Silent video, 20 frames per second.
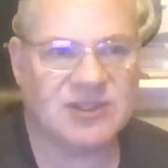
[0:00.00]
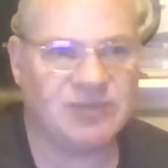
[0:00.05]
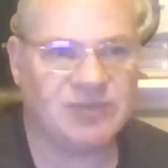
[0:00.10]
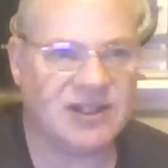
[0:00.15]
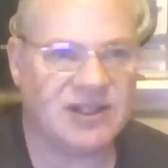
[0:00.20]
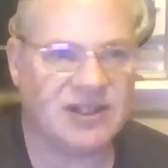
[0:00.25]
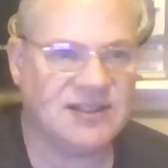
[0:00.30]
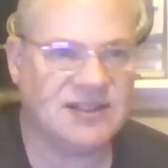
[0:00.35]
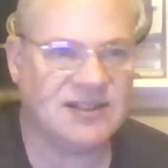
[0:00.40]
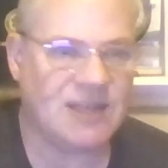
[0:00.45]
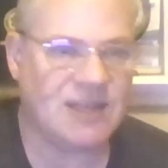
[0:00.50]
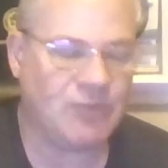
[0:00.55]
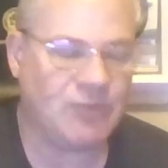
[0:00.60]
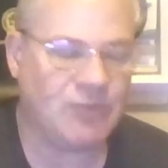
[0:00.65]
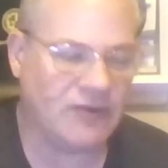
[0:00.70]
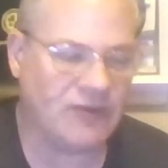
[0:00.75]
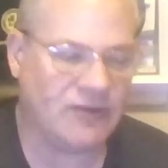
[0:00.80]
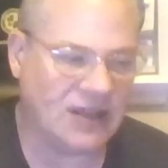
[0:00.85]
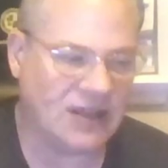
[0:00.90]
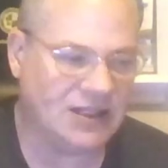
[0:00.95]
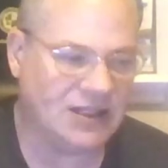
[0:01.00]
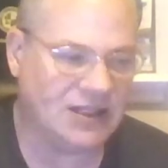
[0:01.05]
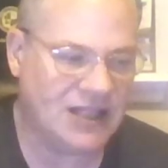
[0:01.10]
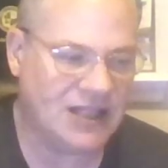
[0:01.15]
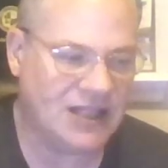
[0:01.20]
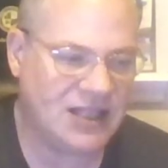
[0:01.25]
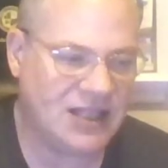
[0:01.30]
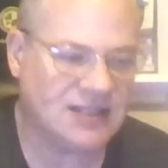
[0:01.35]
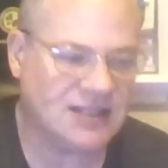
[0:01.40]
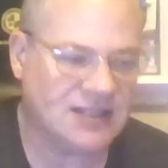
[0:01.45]
plan is they provide the
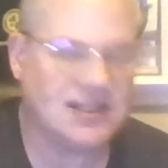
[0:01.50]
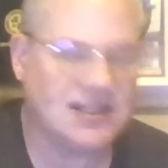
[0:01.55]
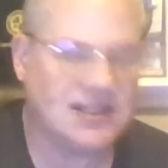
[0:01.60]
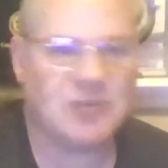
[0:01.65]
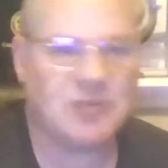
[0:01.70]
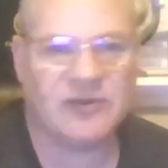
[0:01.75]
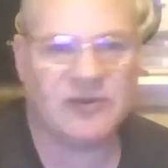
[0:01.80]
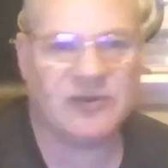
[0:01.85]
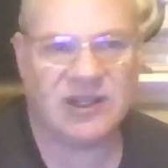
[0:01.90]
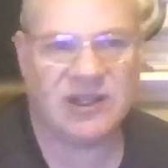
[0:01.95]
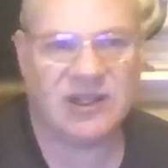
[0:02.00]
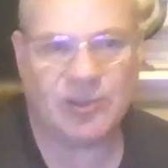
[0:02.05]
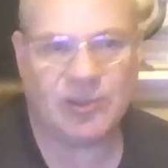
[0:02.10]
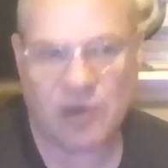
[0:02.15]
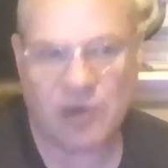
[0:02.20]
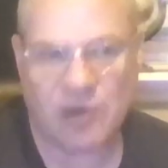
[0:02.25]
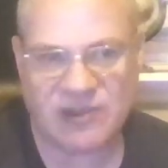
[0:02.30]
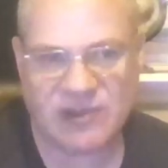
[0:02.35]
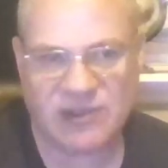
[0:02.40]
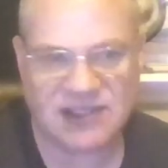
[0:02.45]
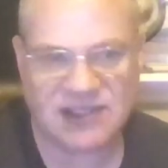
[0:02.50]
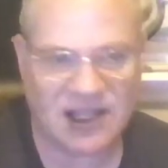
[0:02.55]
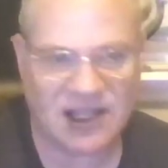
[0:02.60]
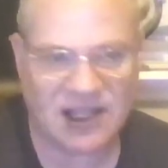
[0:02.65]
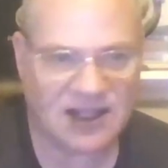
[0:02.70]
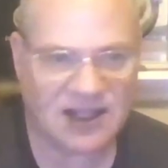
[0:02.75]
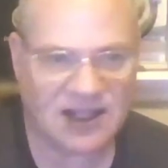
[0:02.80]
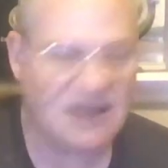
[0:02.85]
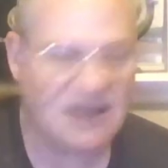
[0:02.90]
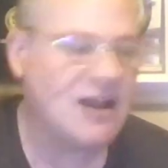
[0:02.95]
leads, they provide the appointment
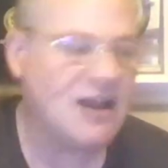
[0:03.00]
setting.